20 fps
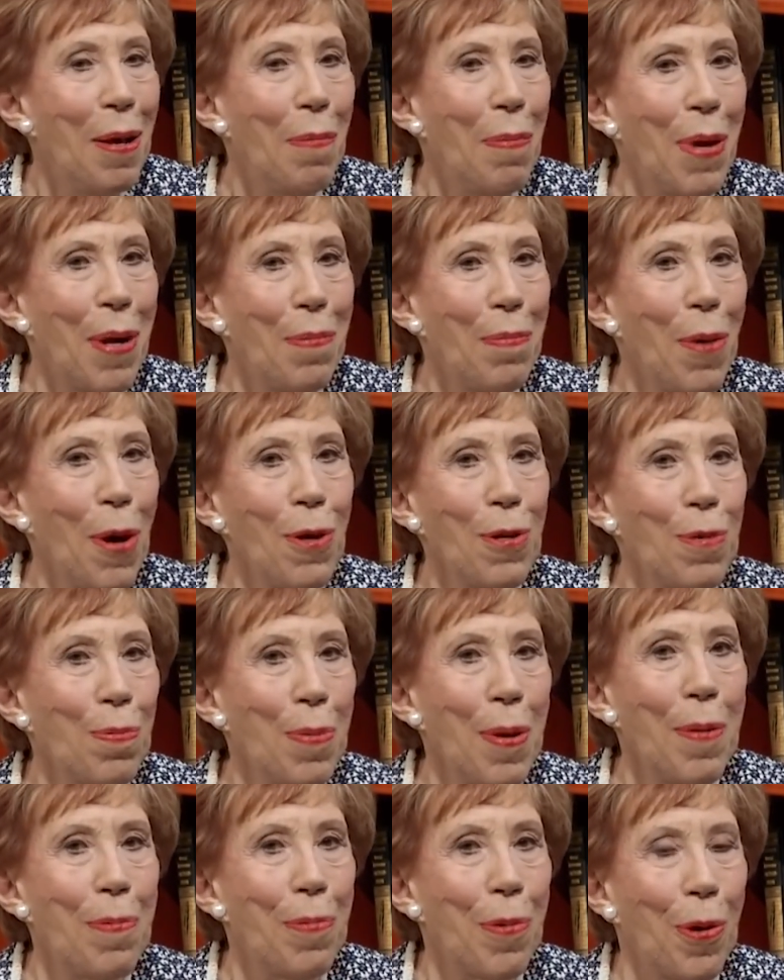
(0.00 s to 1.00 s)
But most
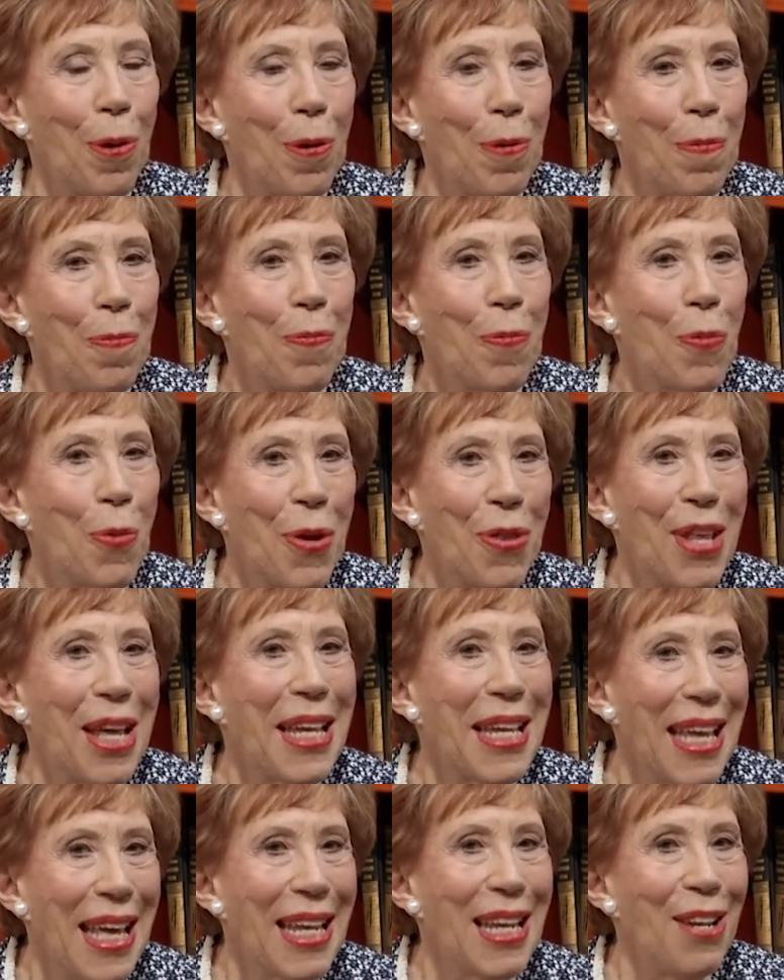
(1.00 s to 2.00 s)
people, when
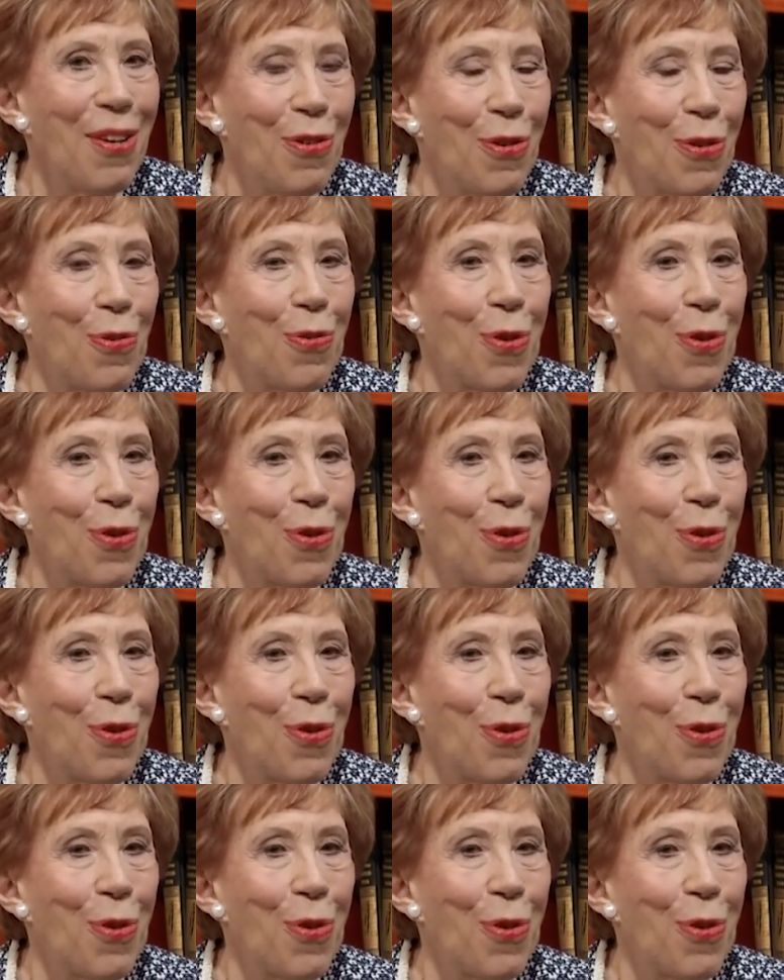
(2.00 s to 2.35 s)
they get into